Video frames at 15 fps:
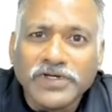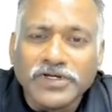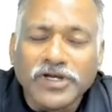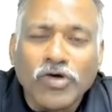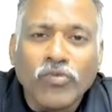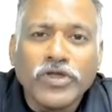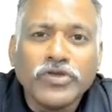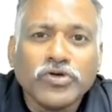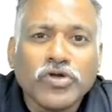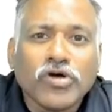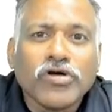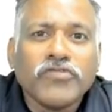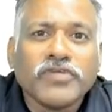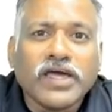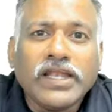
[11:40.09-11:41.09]
Now, when you talk
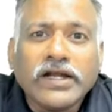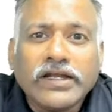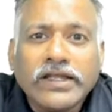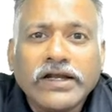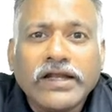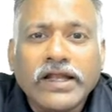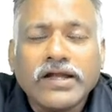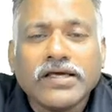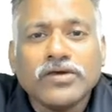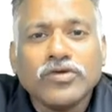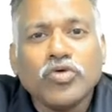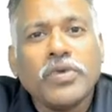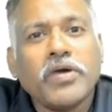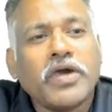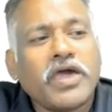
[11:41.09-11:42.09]
of collecting data, you
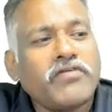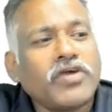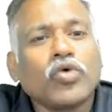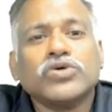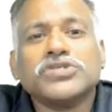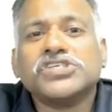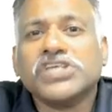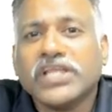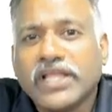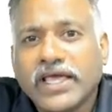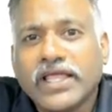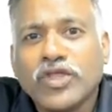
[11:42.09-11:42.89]
may have a questionnaire,